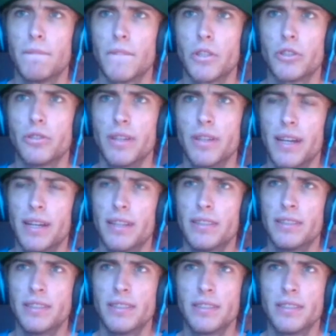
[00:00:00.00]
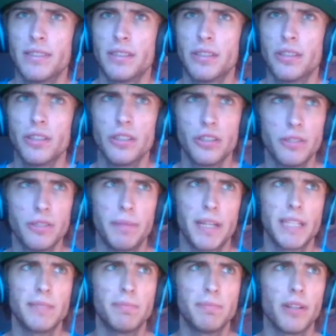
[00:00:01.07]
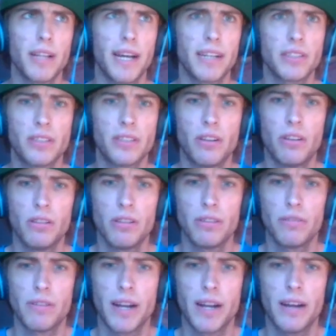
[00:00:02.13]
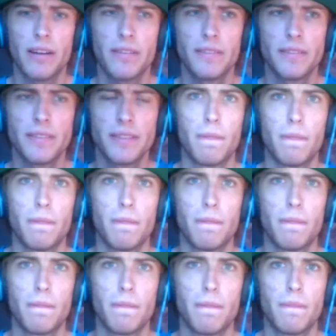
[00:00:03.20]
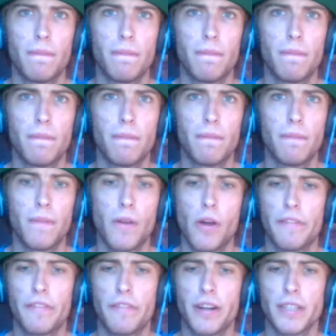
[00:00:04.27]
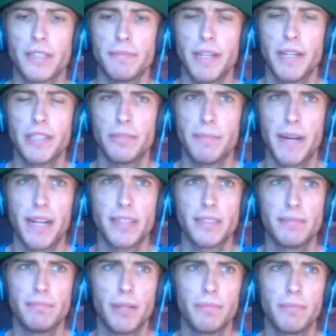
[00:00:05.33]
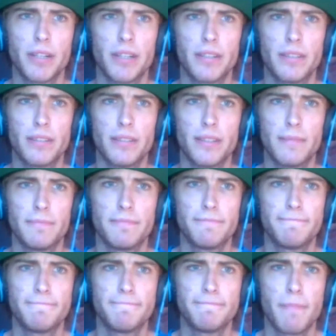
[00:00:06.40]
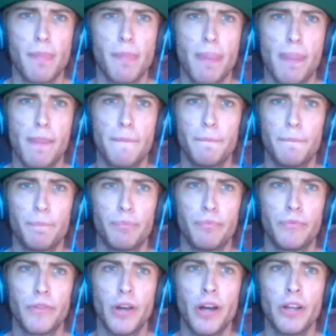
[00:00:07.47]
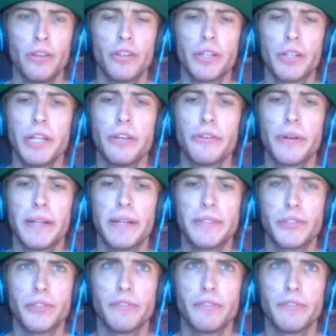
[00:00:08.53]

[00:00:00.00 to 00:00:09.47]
So yeah, just good baseball action all around. Oh, I forgot to mention Madison Bumgarner. Not looking great so